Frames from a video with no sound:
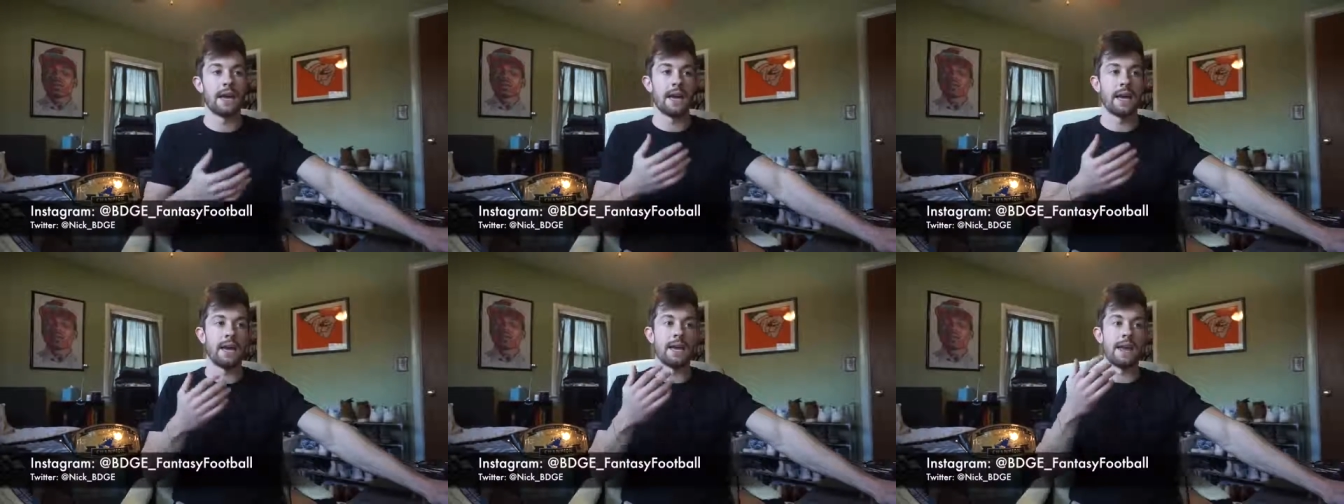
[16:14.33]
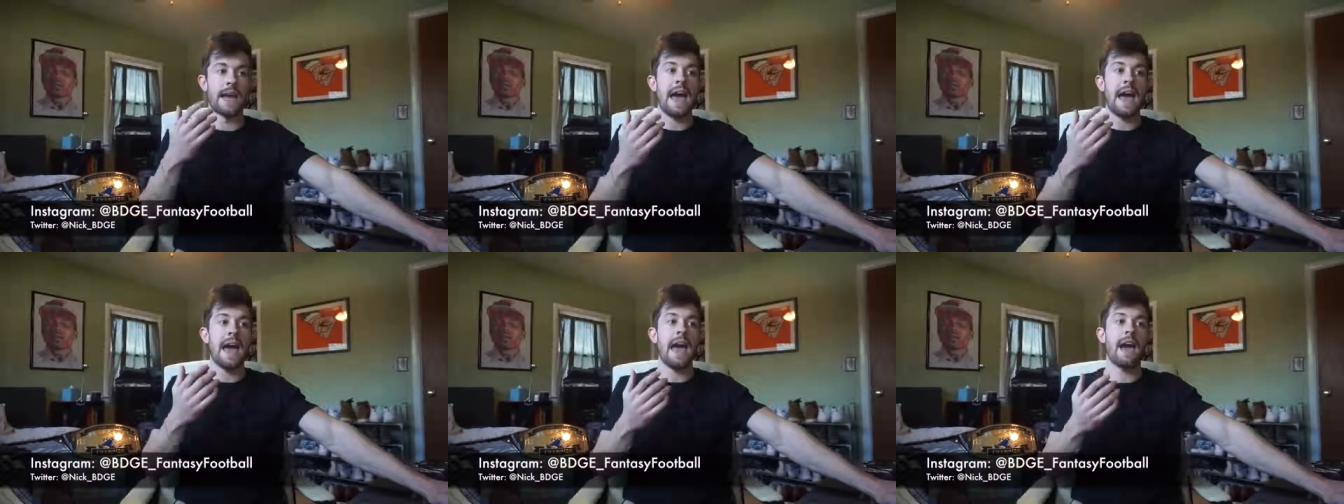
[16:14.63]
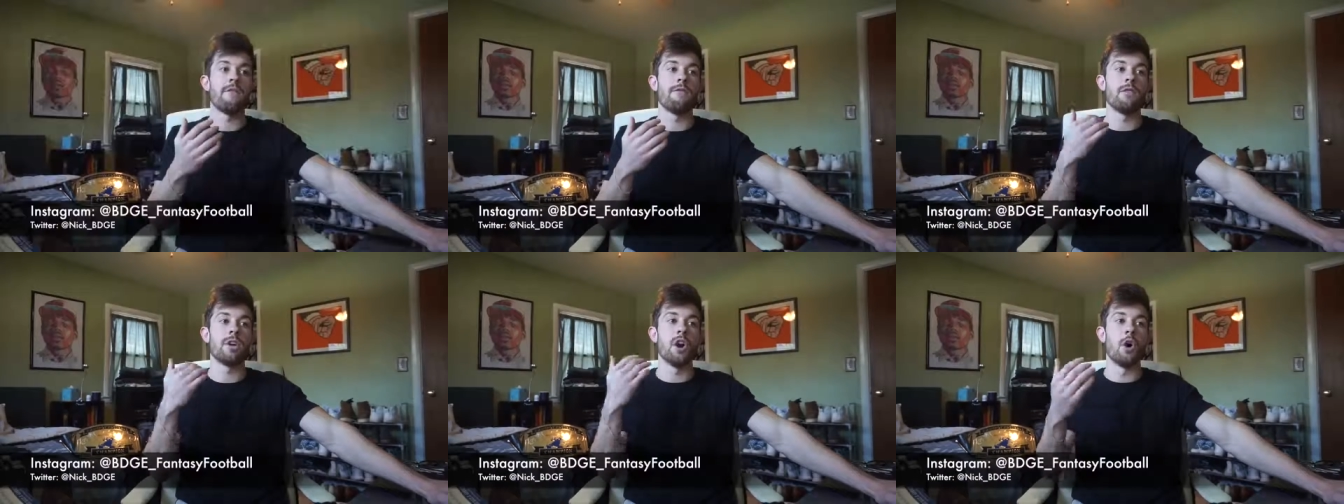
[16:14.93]
can
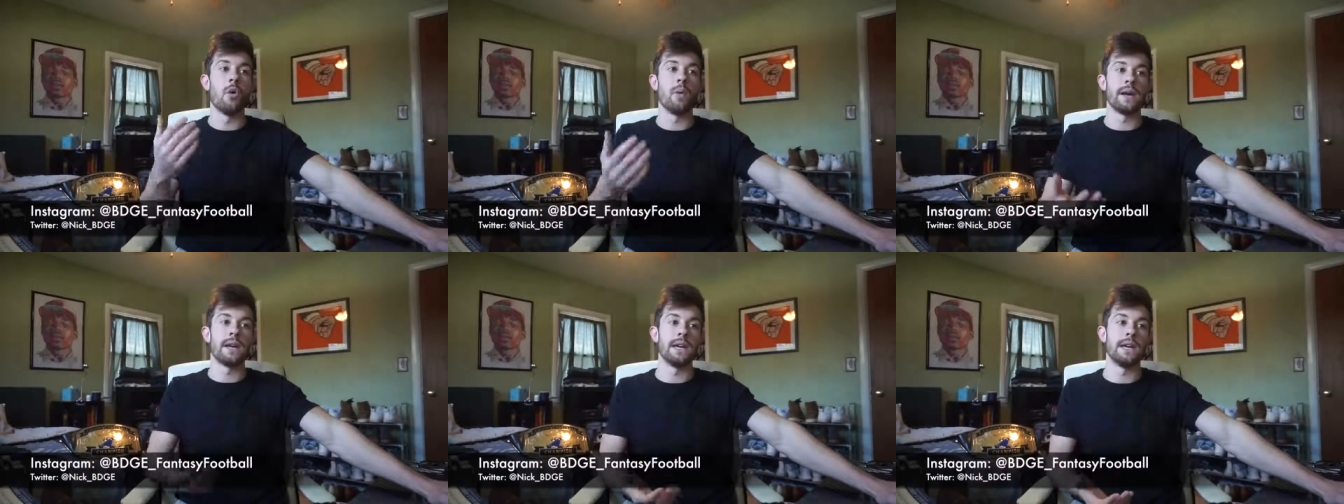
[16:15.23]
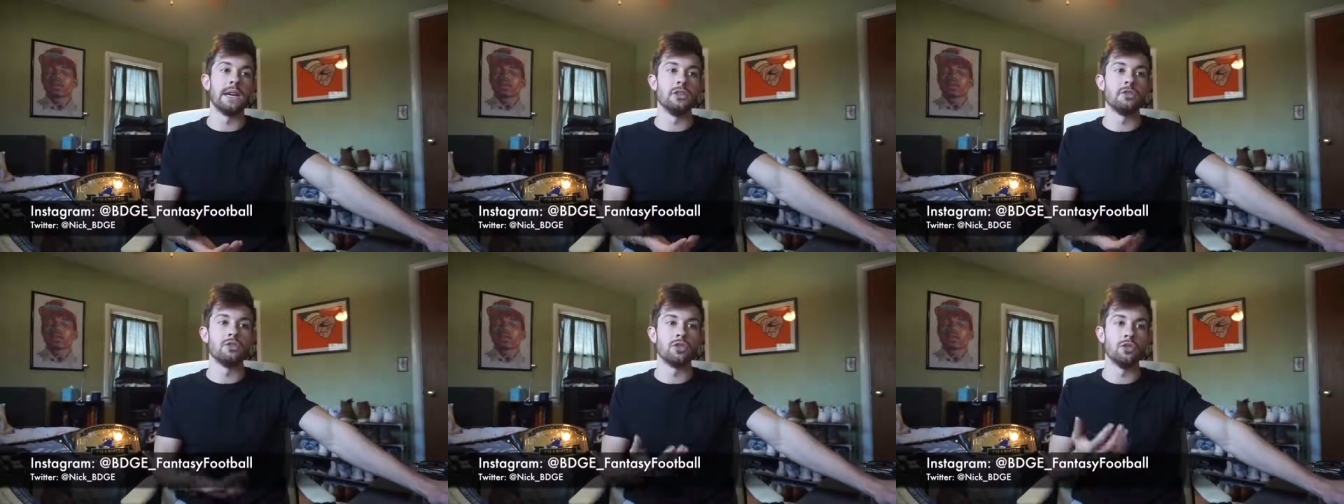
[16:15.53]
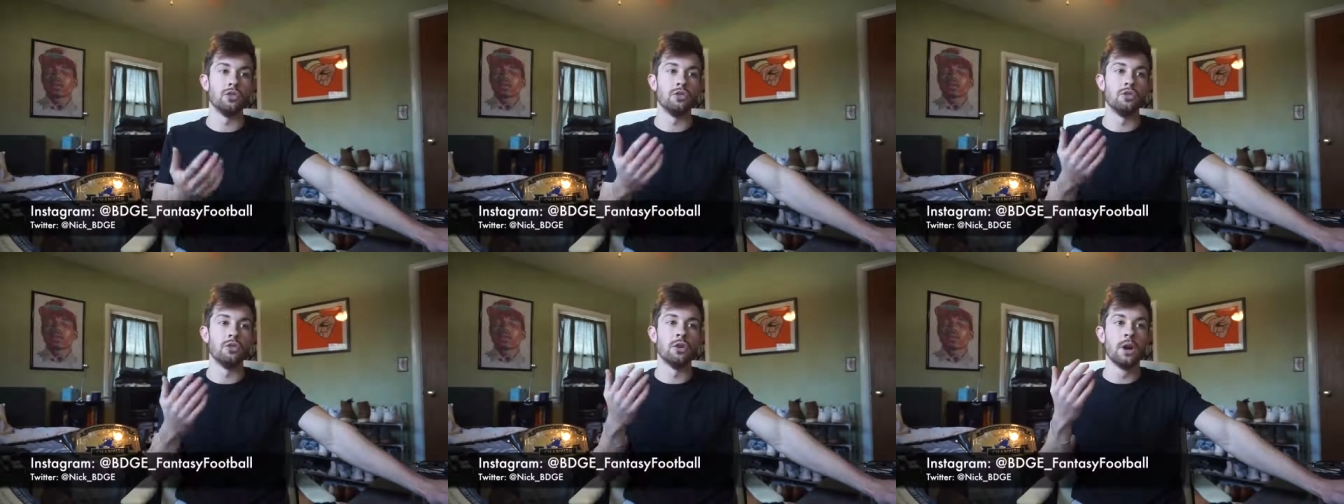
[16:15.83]
have going
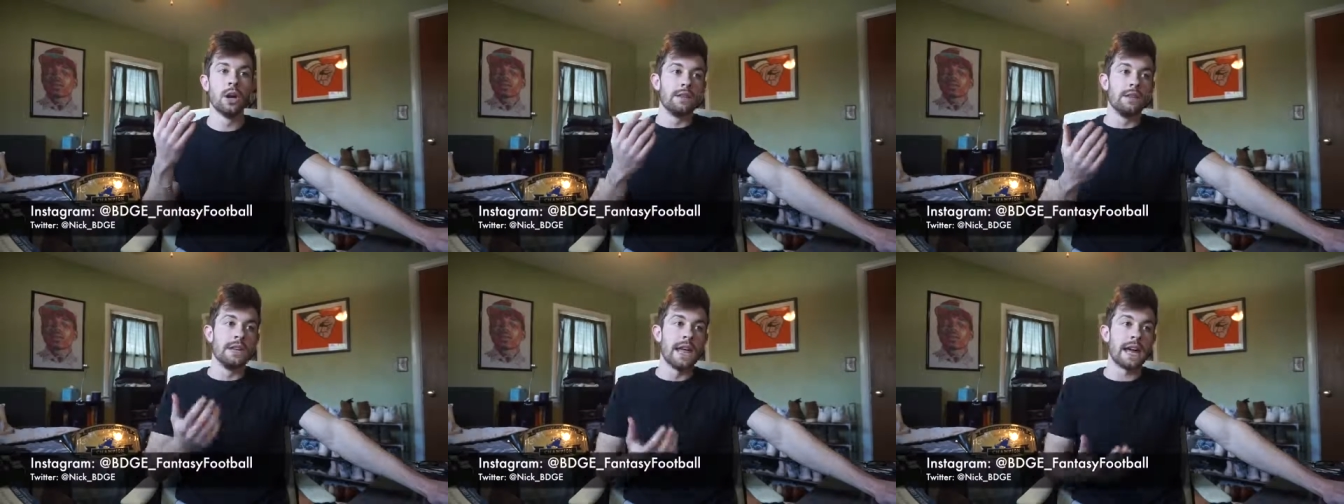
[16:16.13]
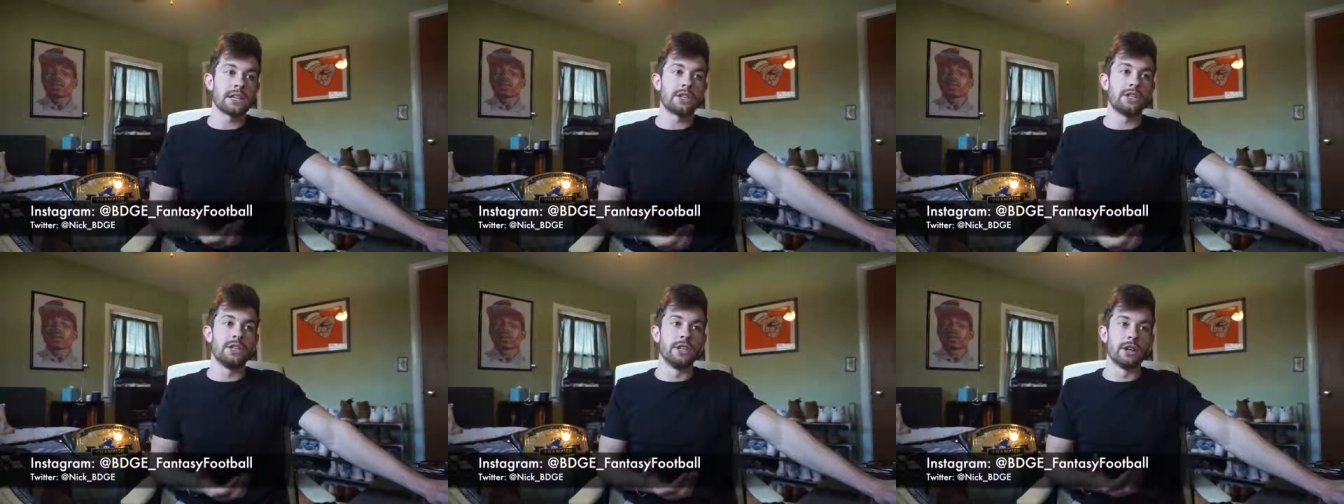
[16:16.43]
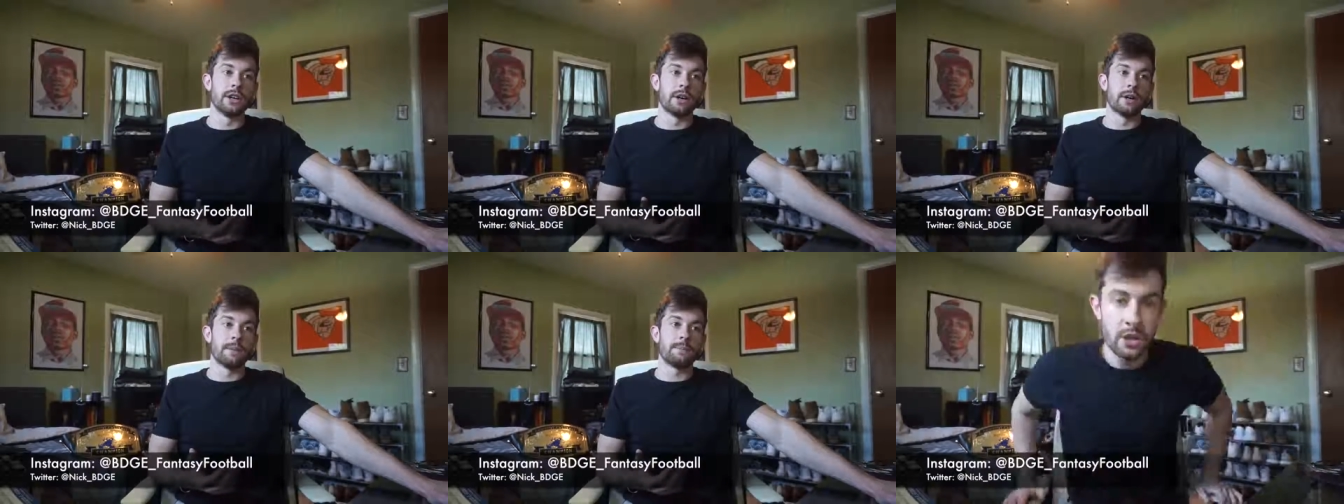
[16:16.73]
into the next
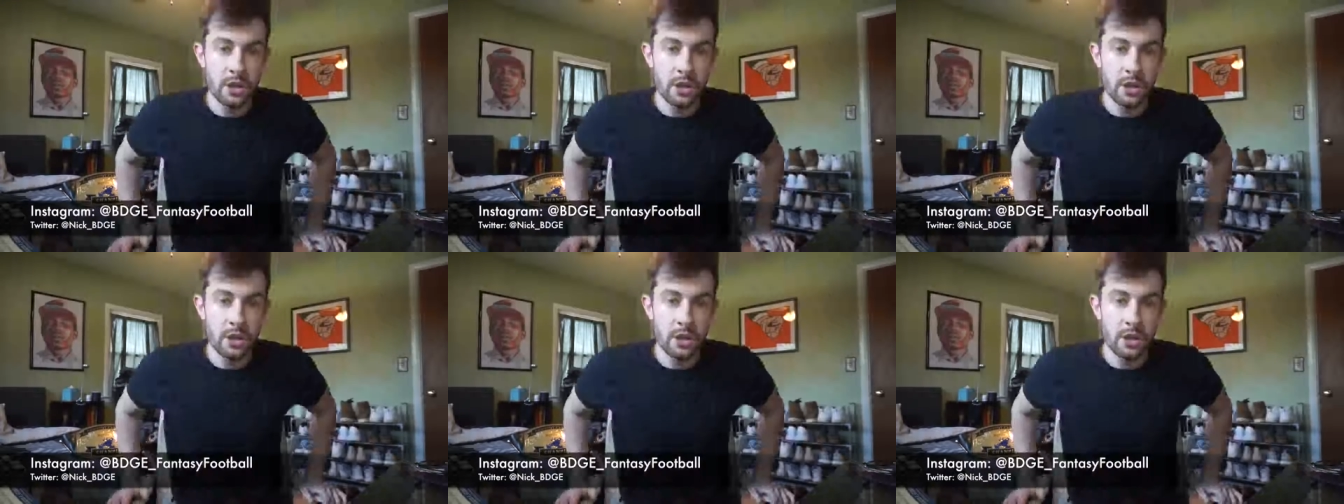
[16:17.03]
year.